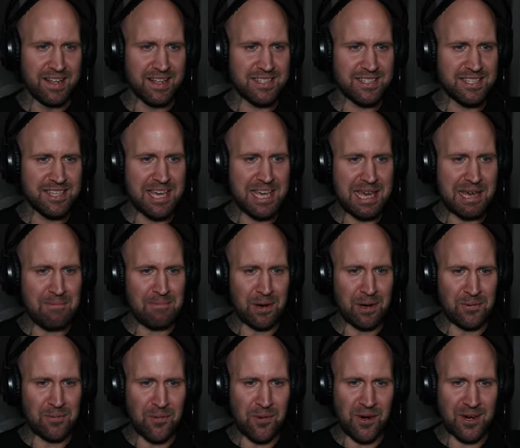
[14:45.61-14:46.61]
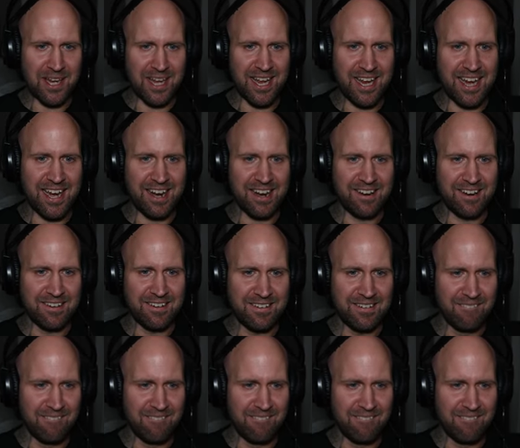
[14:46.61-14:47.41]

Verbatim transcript: Let's keep on walking here.